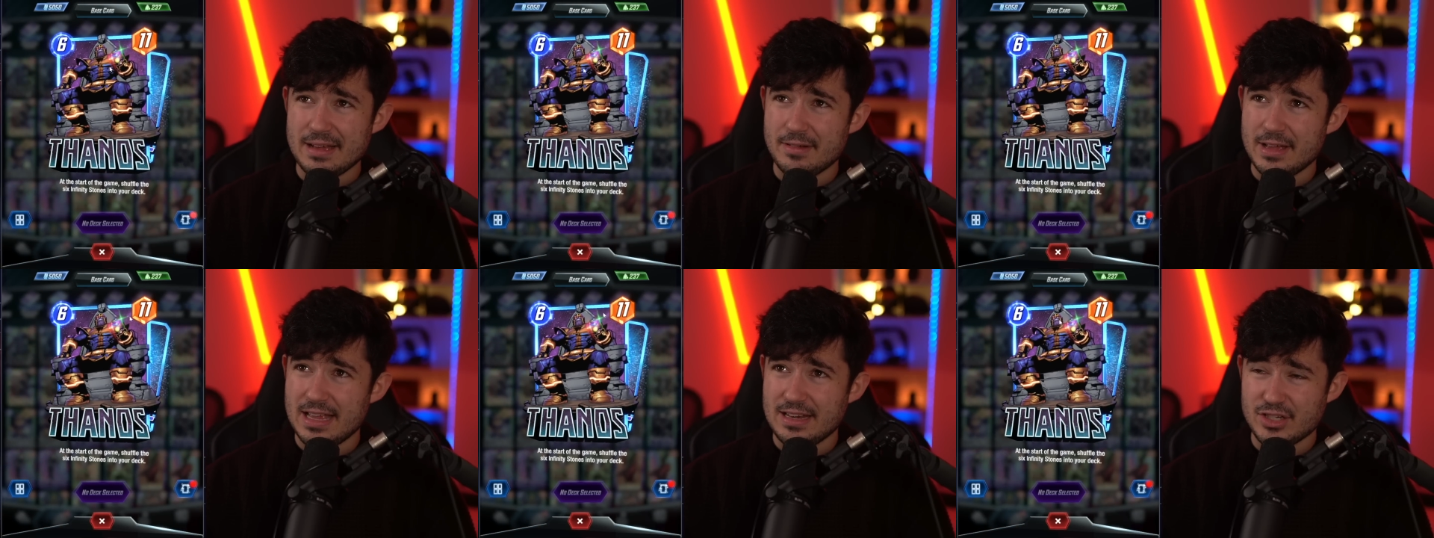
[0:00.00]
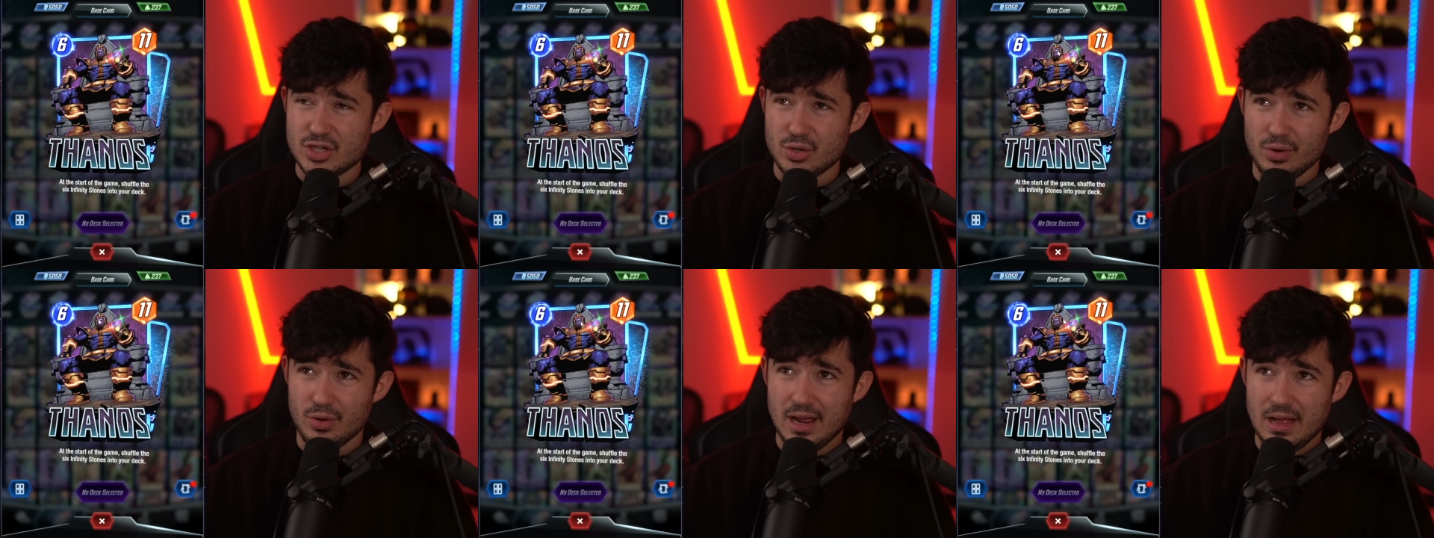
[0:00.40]
in
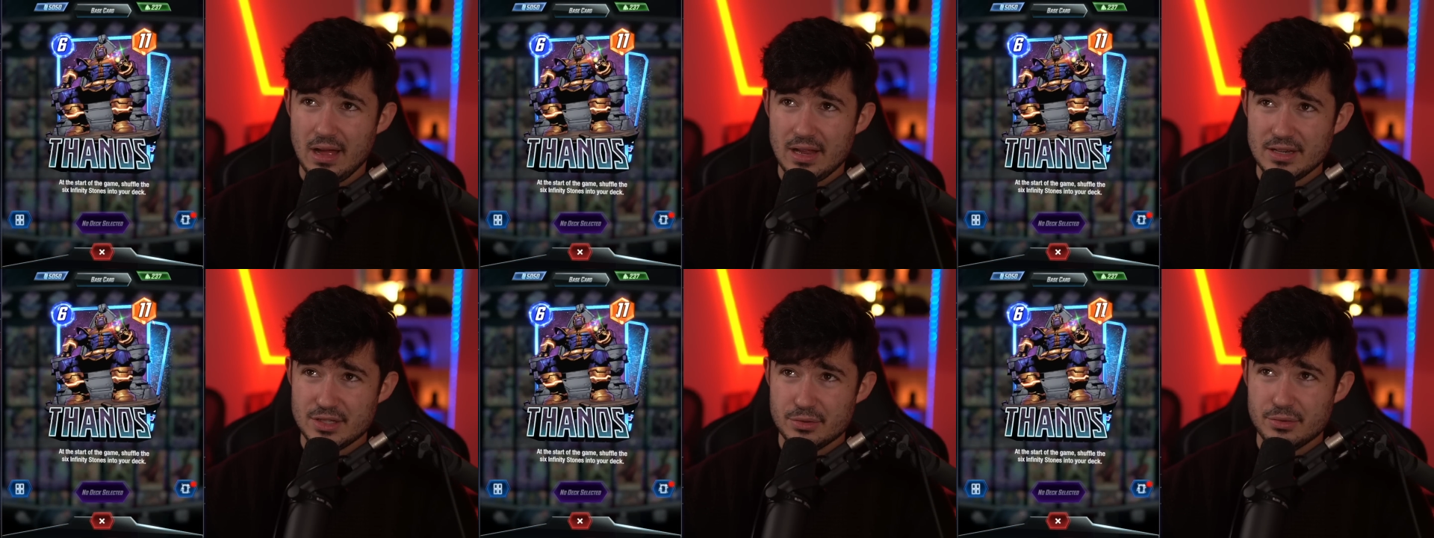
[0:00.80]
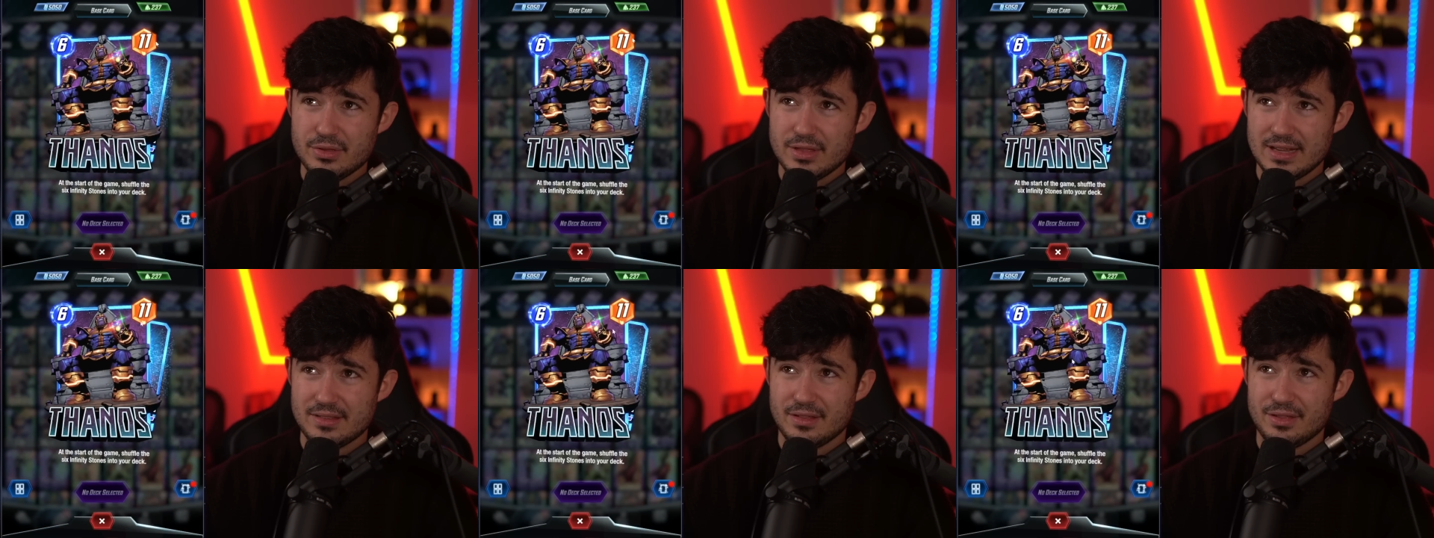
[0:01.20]
short, I do
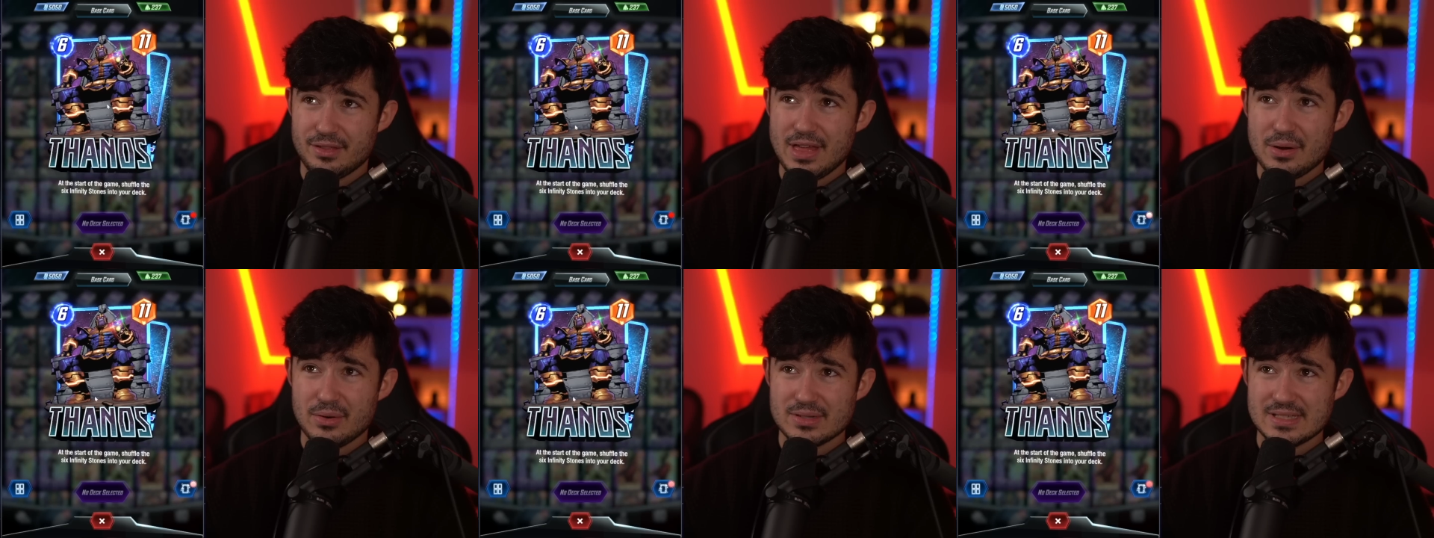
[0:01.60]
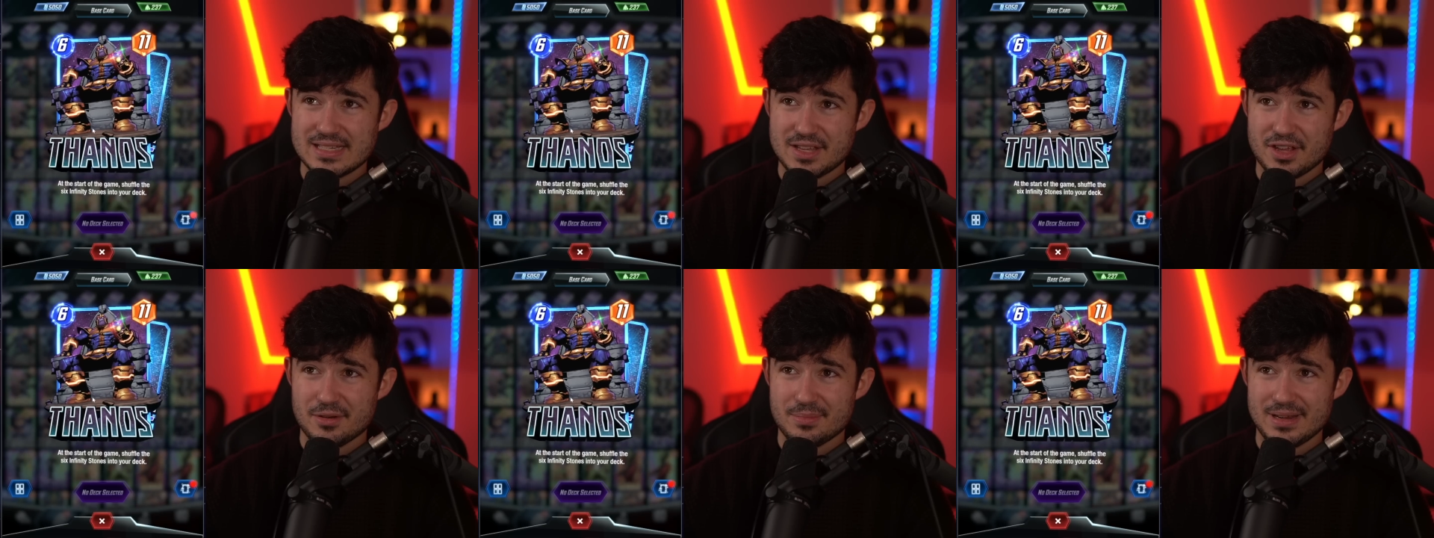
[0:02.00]
think that Thanos is
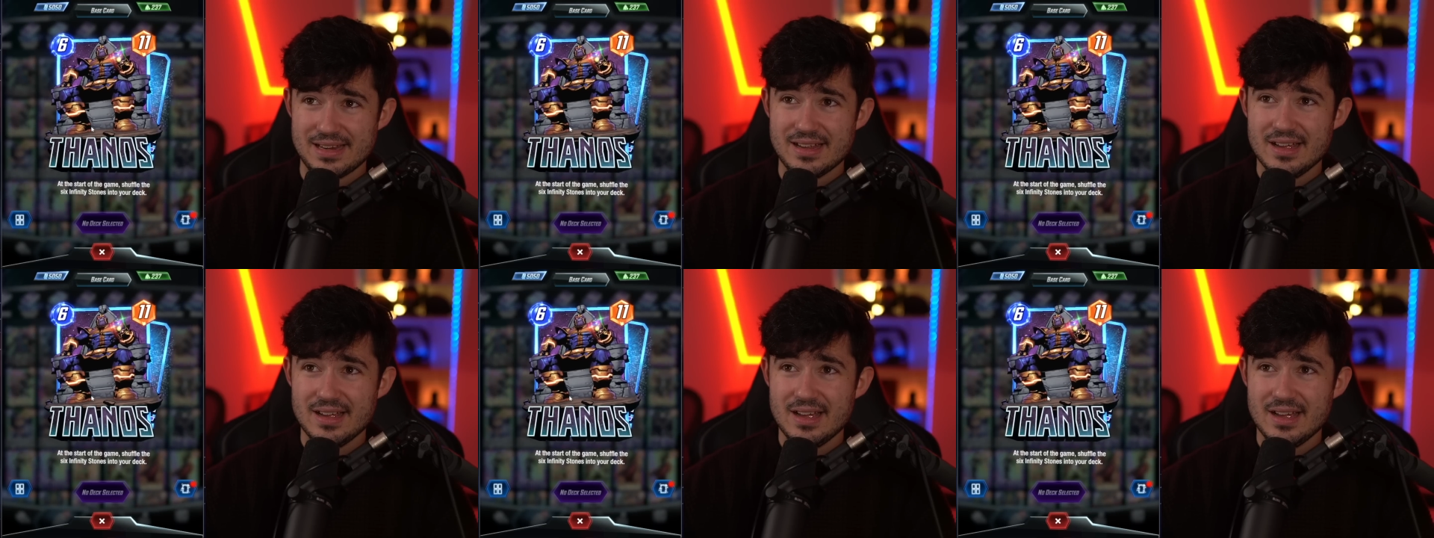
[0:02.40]
going to be...